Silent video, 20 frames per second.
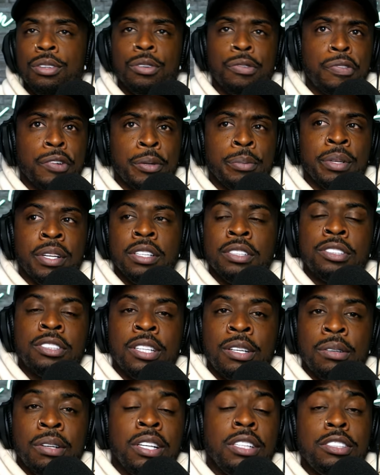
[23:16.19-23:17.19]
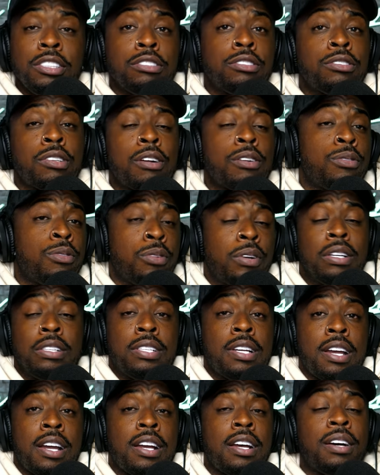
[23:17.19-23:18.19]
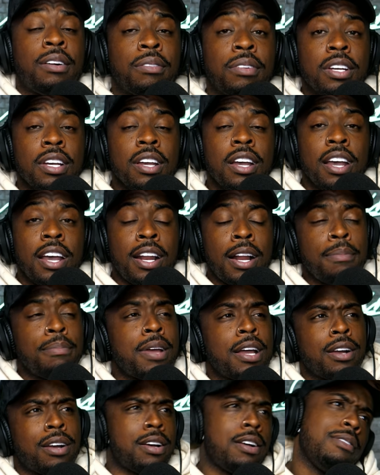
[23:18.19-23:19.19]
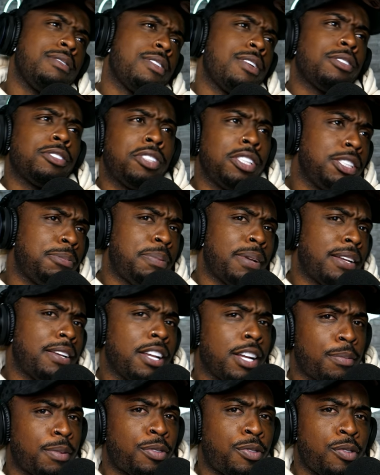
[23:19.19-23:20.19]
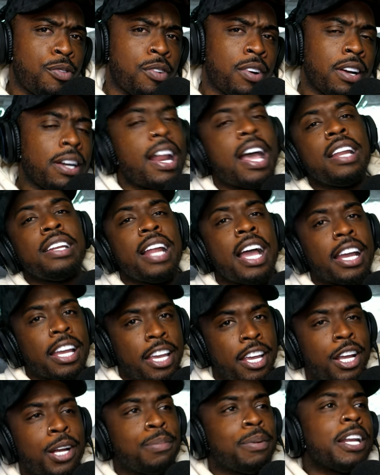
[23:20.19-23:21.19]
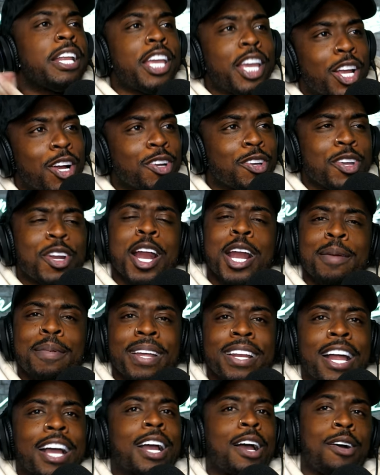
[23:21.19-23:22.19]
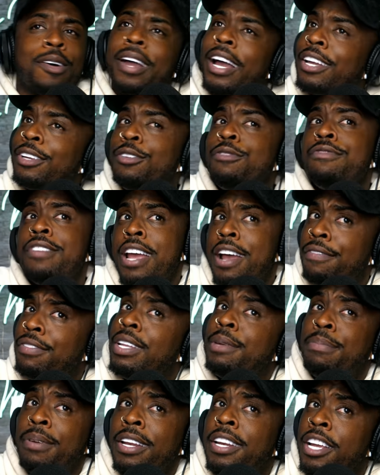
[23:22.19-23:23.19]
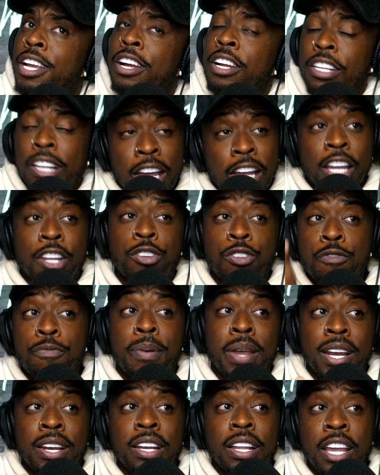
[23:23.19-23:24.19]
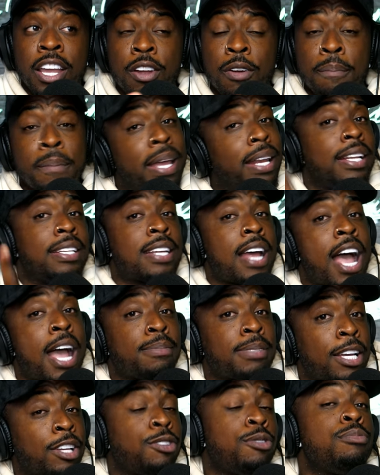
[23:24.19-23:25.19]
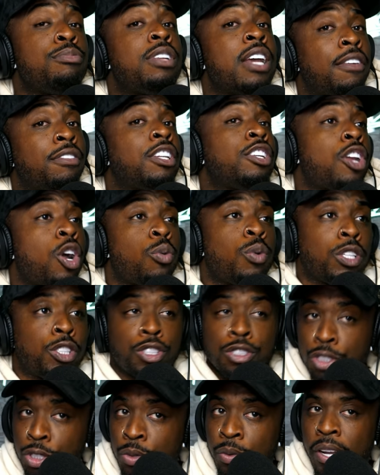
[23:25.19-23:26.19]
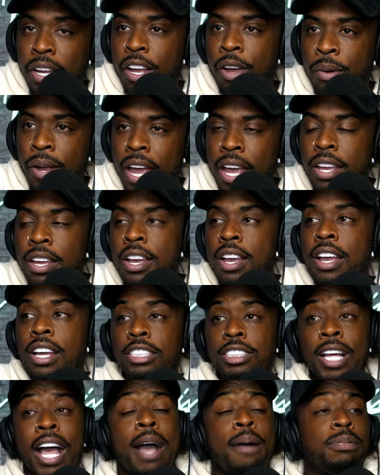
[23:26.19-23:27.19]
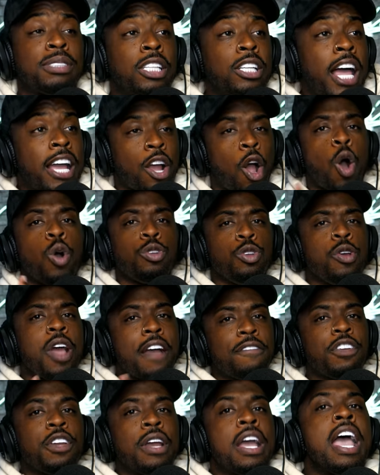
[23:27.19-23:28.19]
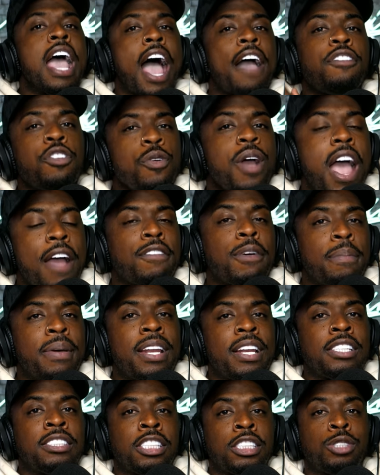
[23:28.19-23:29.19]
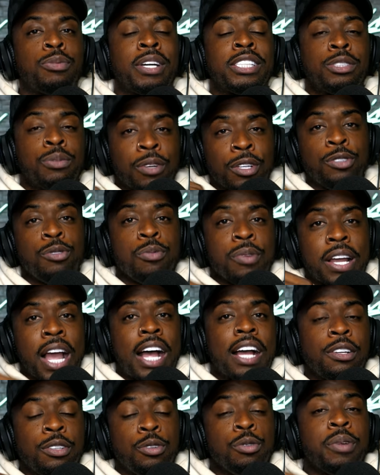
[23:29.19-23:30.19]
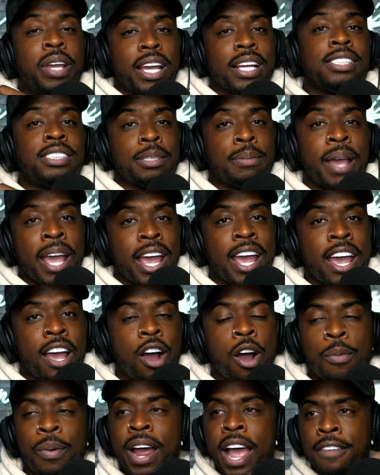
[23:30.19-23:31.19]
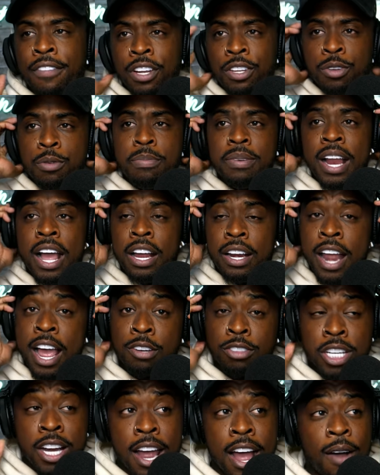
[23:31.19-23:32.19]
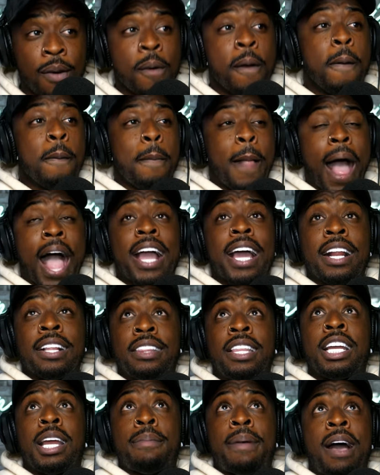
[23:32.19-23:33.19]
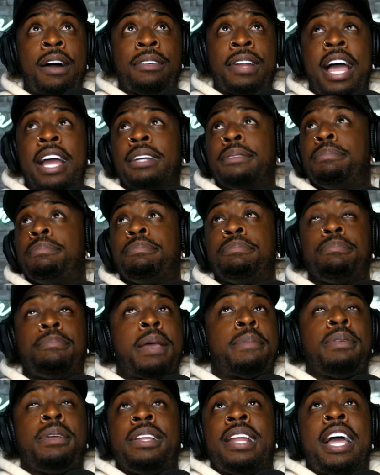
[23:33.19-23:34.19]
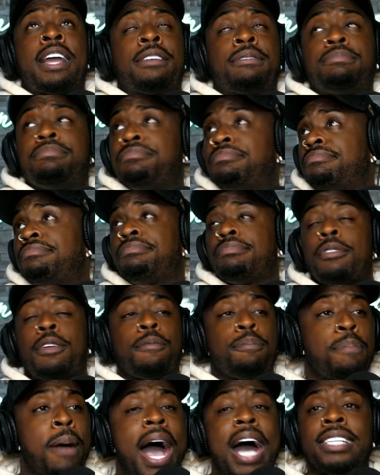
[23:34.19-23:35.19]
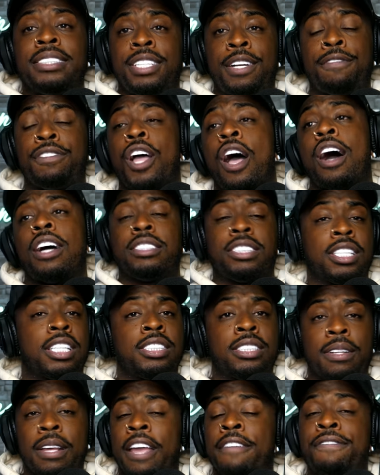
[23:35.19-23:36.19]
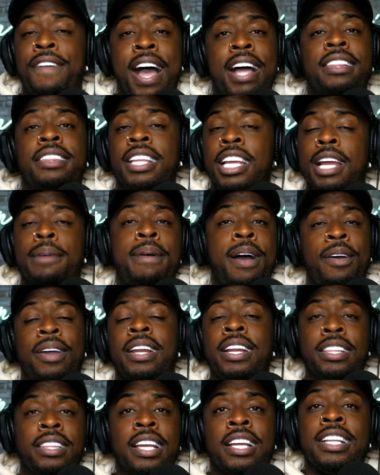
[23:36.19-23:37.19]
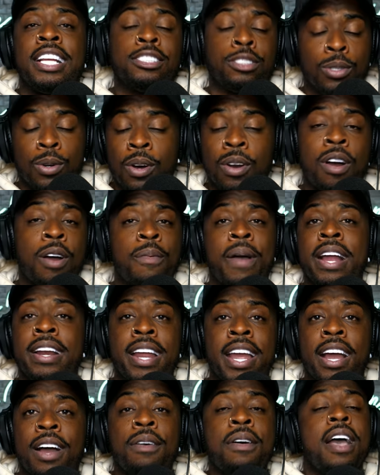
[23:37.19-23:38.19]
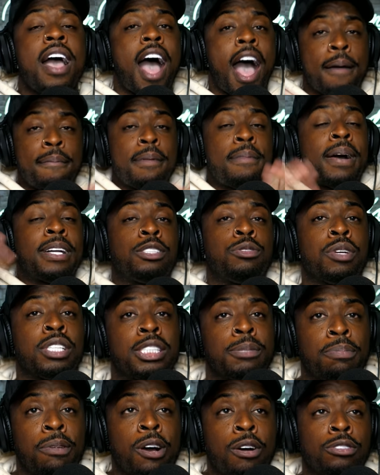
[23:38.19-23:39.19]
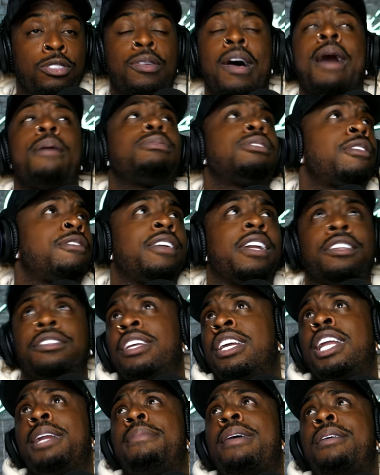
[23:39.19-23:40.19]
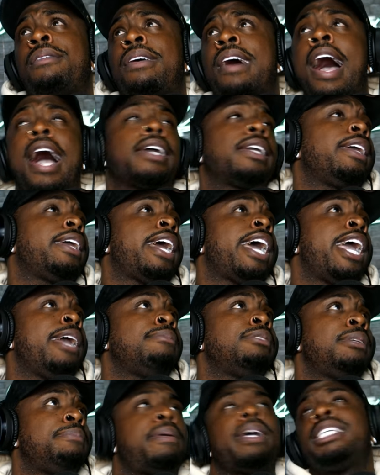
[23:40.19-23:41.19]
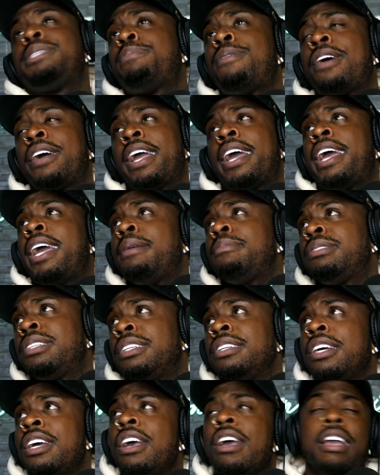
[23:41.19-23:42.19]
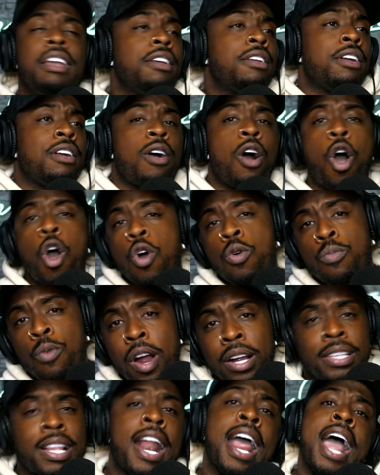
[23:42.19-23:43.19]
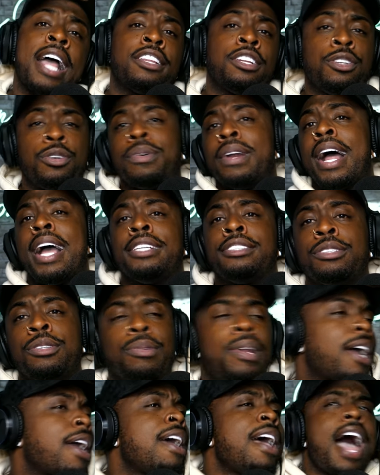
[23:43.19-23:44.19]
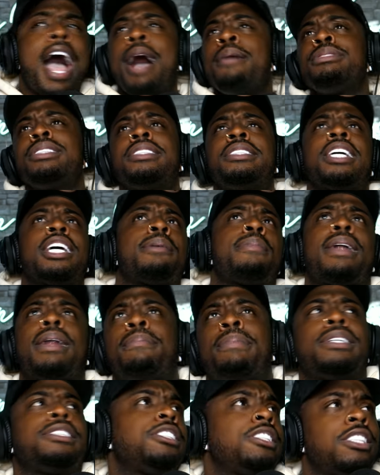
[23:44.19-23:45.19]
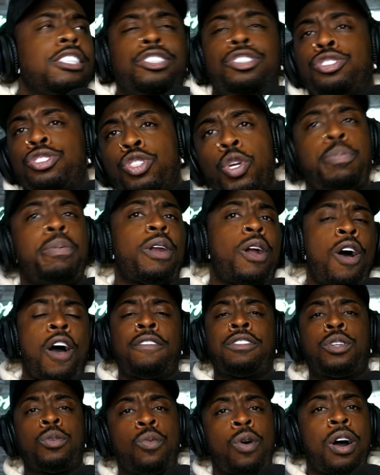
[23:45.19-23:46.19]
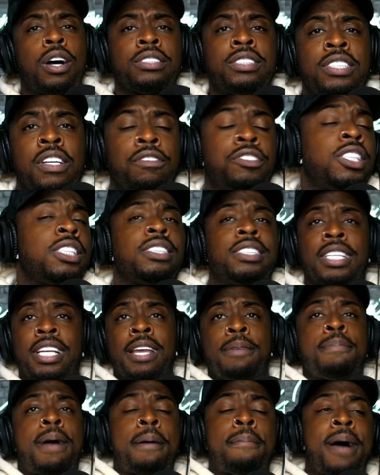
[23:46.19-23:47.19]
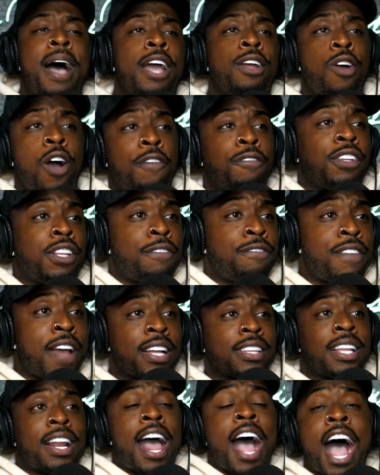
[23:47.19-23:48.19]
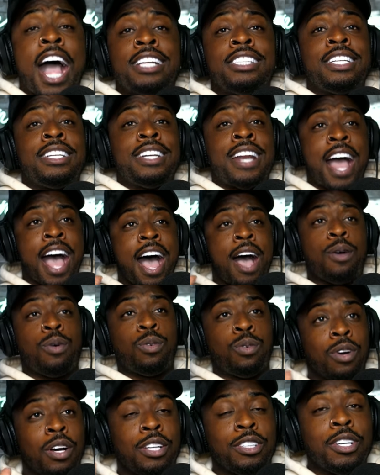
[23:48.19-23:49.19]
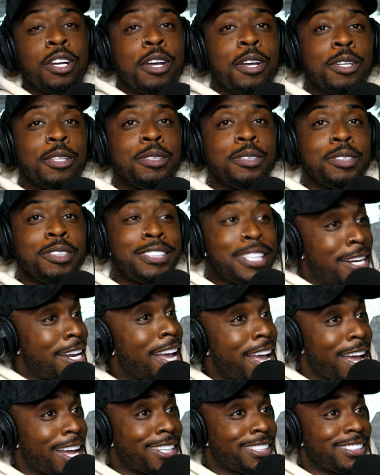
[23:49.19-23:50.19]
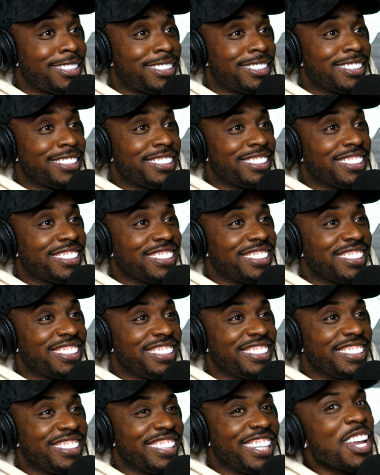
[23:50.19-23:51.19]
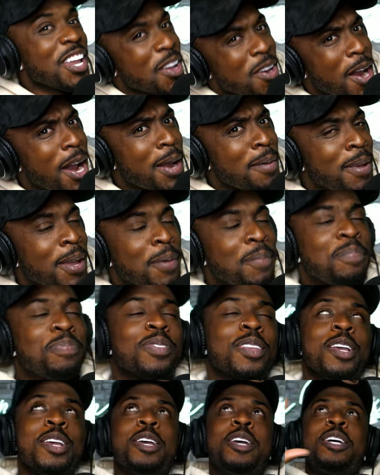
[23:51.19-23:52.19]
You feel me? So he just started going to town. And I'm like, oh girl, she's been here before. Not like here, but here, you know what I mean? Like, okay, you've definitely been here. Like, and you've been here many times. Like, you definitely know what you're doing, okay? So I was like, you have you have you ever been in a situation where you got you get in some head or whatever, and you be like, now child, I gotta think about like maybe like positive thoughts, because if I think about anything that's going on right now, I'm about to explode. So I was over there thinking about hockey games and baseball games and, you know, the homework that I had to do in high school. Like, I was just thinking about a bunch of just stupid off the wall stuff just to get my mind off of the fact that I did not want to nut. You know what I mean?